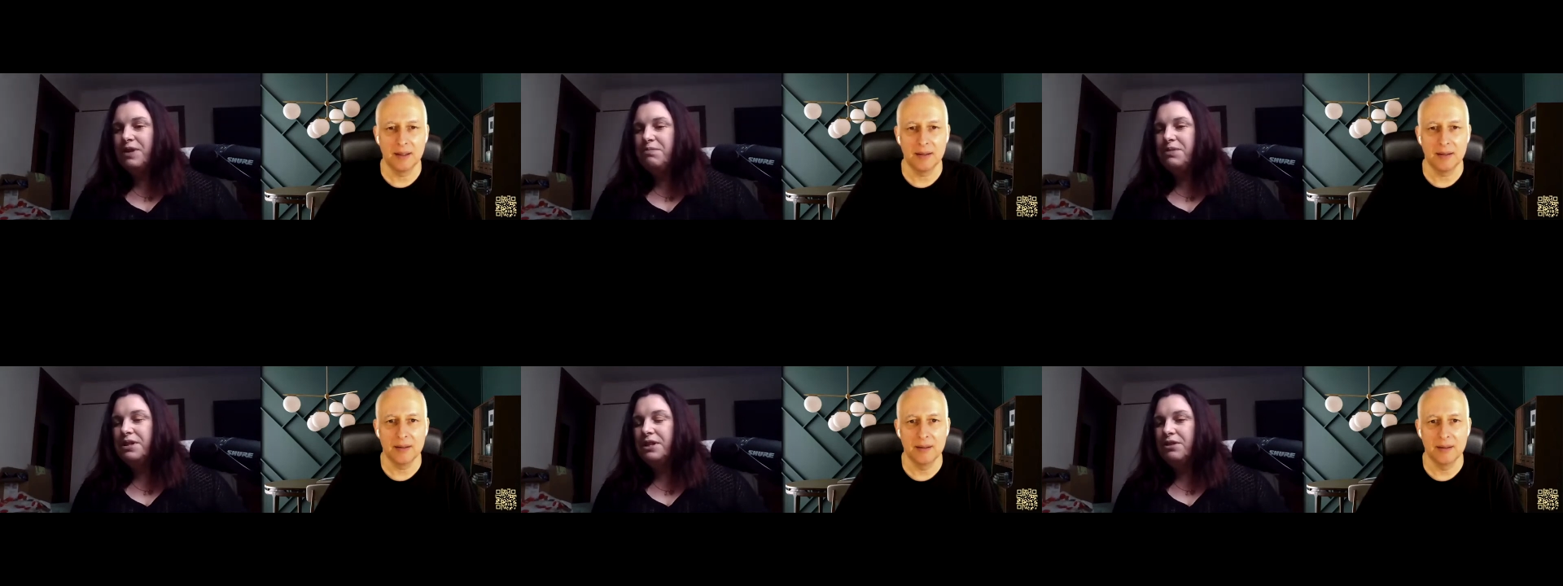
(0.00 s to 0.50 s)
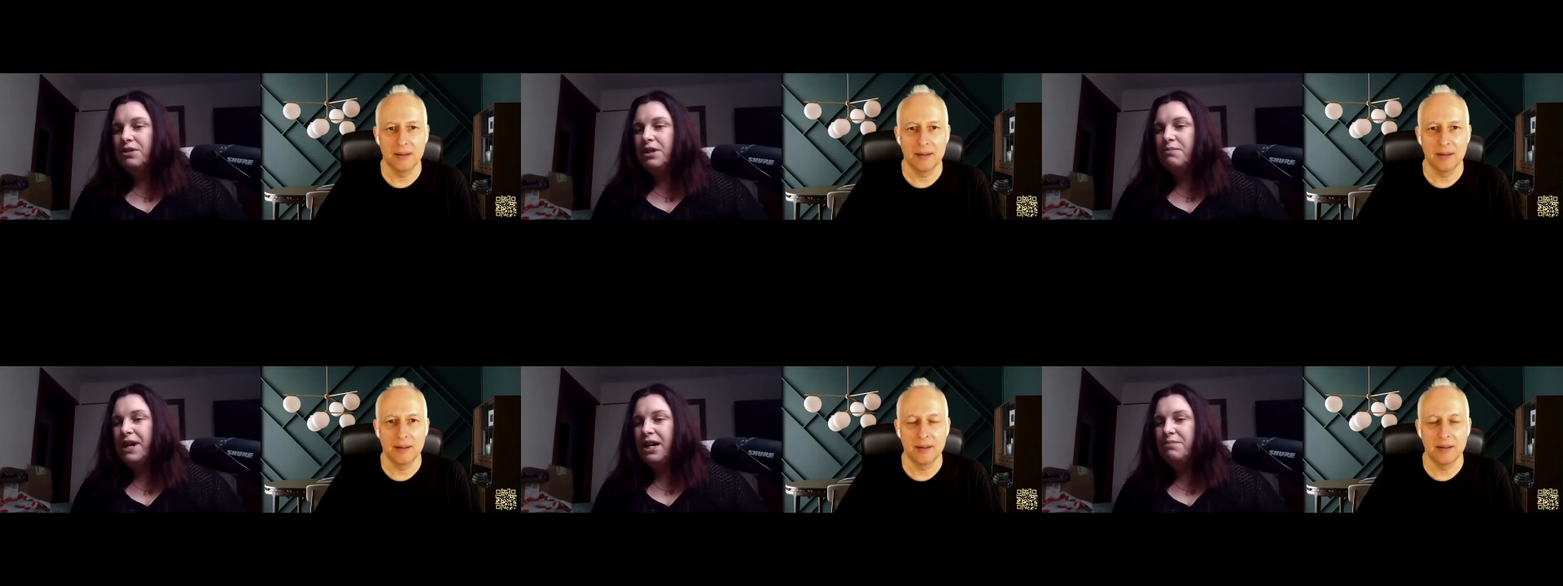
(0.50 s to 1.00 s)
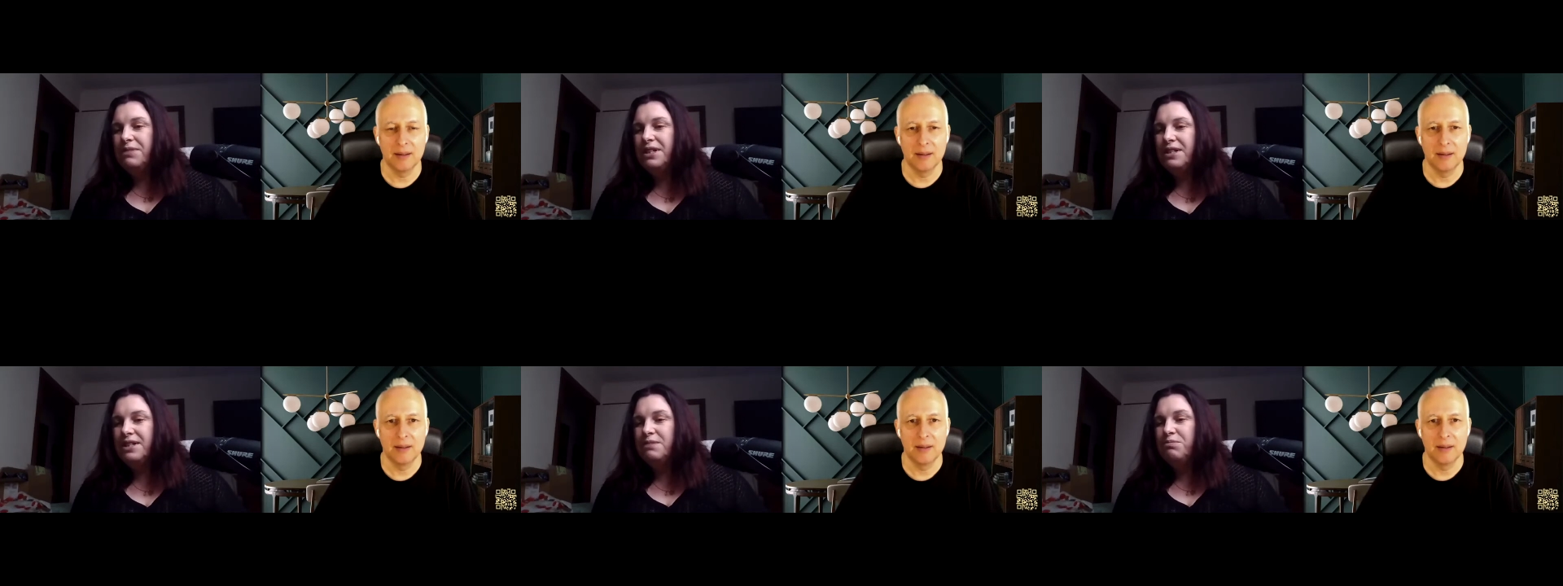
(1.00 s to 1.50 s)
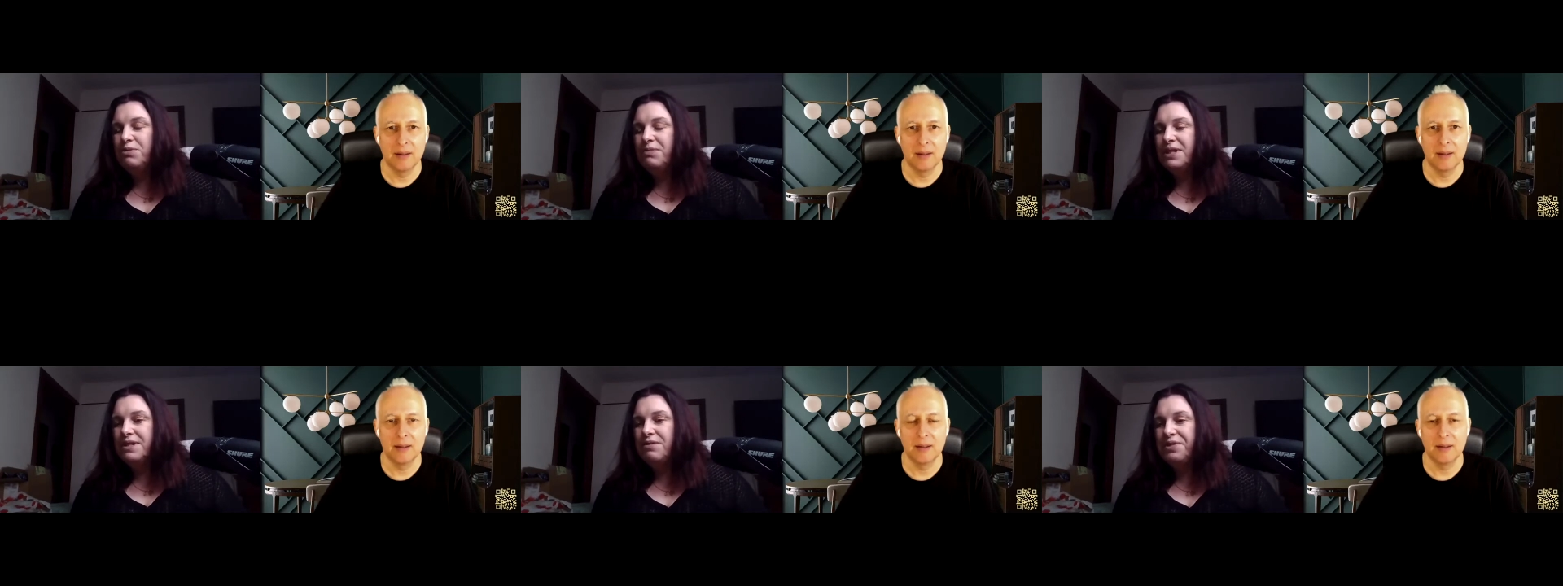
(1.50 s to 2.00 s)
Speaker 1: up in a little apartment and put
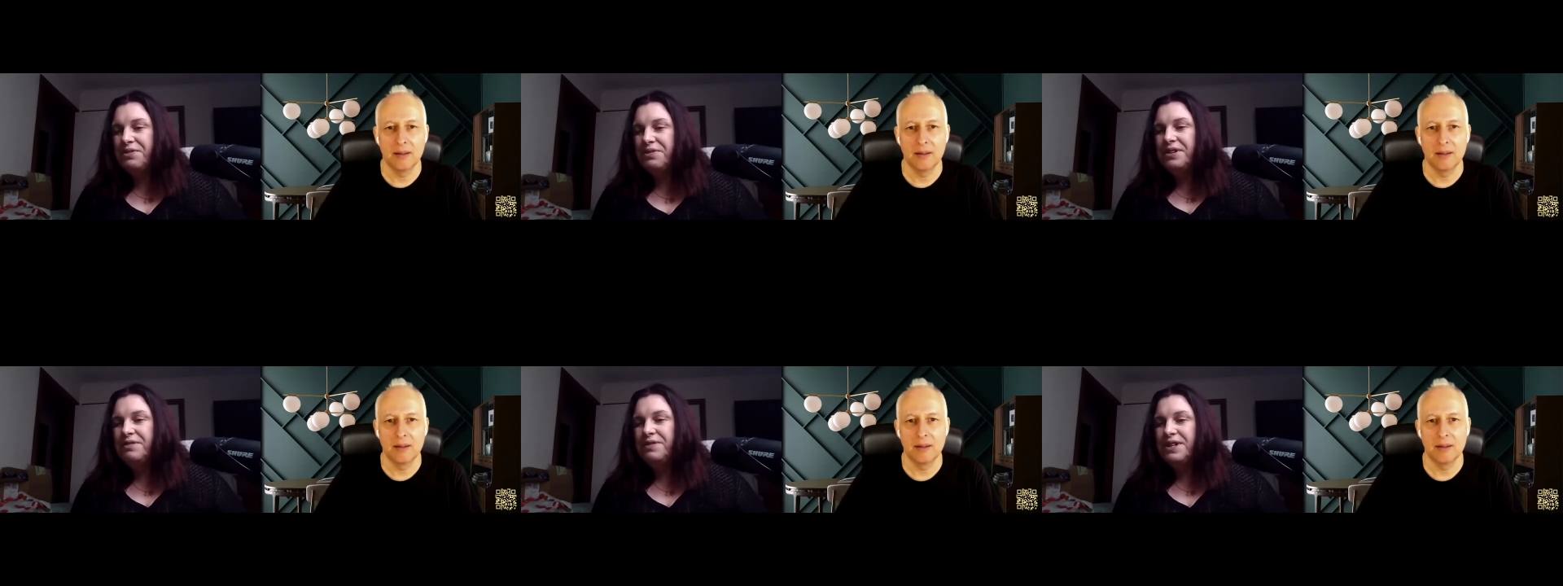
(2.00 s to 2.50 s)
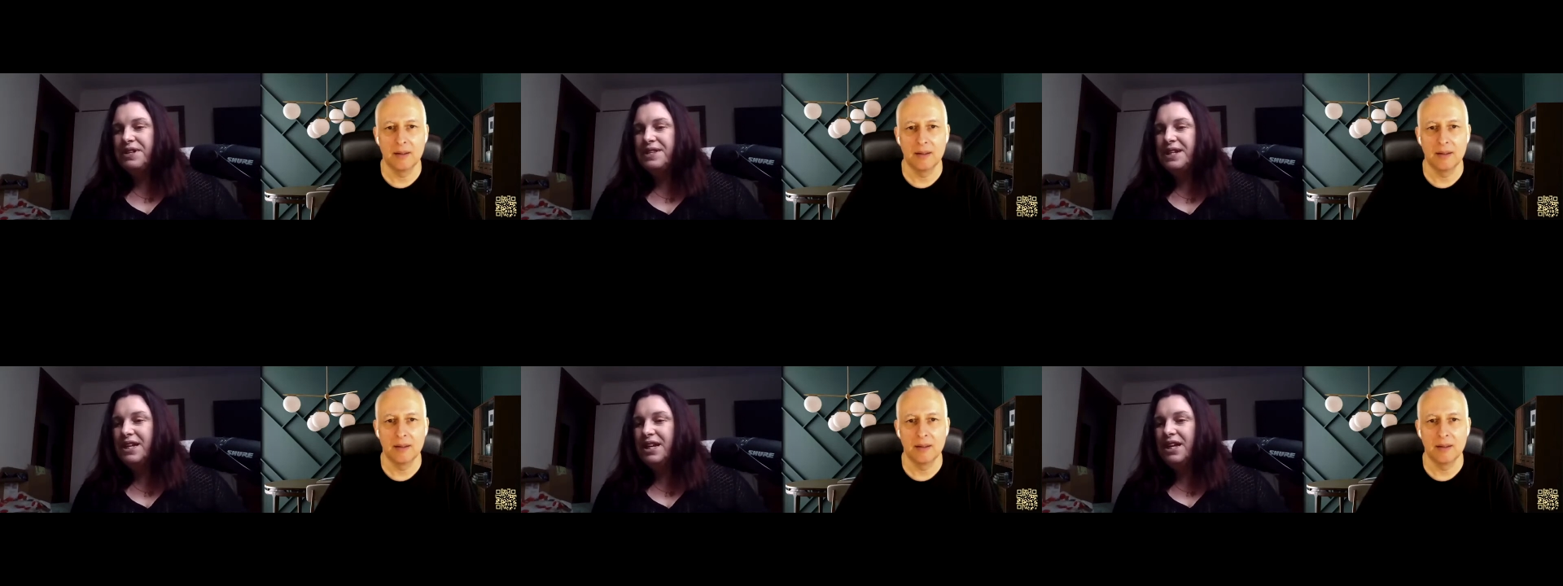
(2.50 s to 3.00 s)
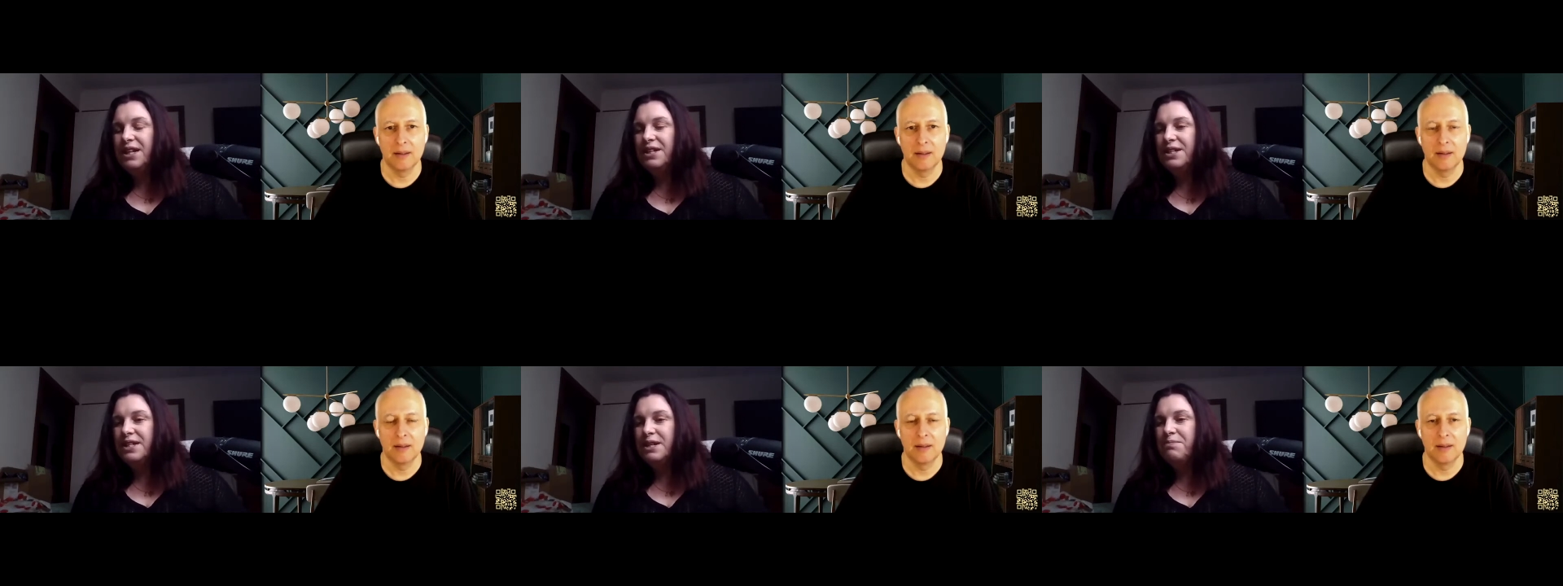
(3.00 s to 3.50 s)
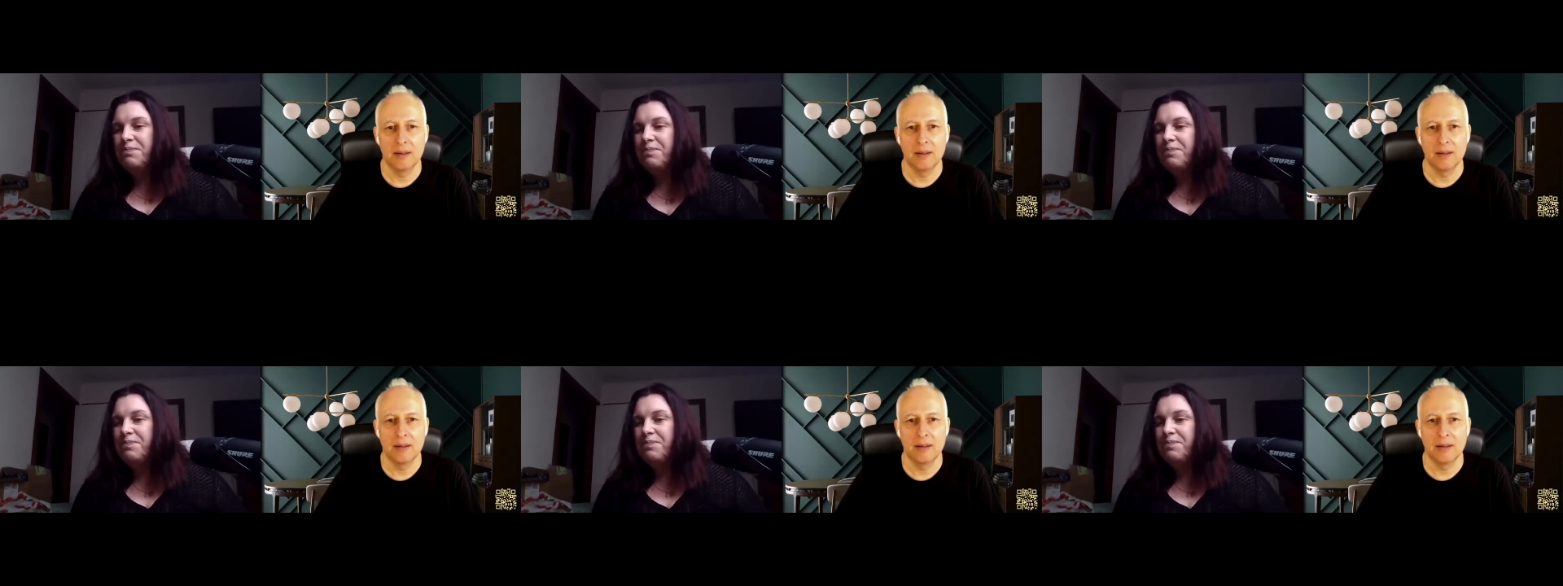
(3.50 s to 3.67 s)
myself through university and um,